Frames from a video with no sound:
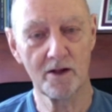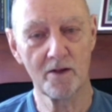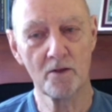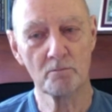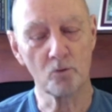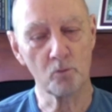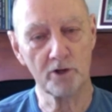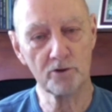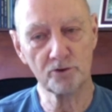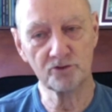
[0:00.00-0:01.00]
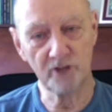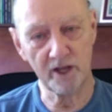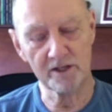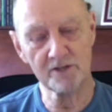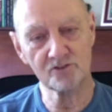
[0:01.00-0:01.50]
But when you set
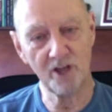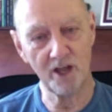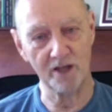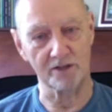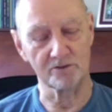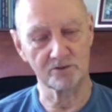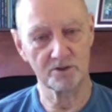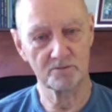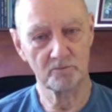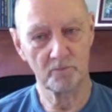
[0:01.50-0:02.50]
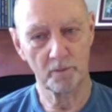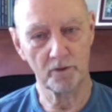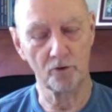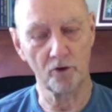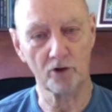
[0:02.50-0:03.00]
intent, you're
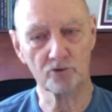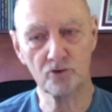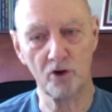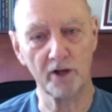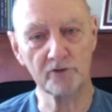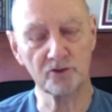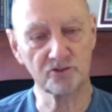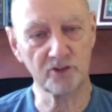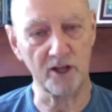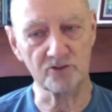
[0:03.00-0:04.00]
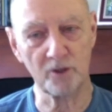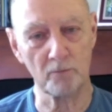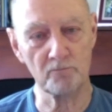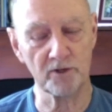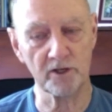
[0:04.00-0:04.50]
not trying to set
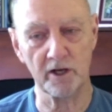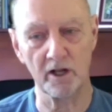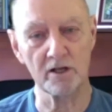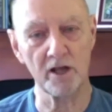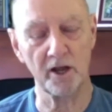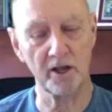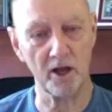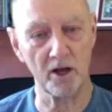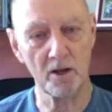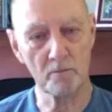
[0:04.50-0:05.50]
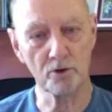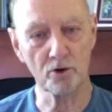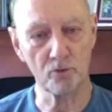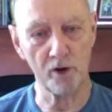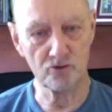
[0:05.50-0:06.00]
something in a linear
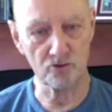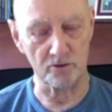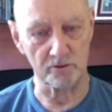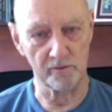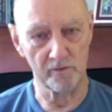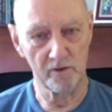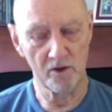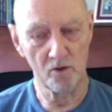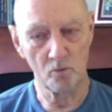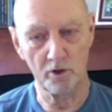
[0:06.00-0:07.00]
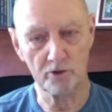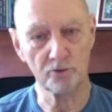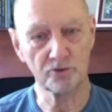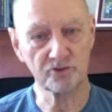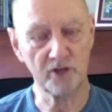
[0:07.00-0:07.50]
progression. When you
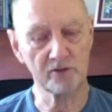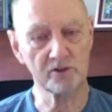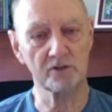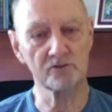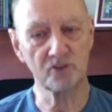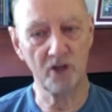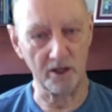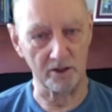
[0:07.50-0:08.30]
set intent,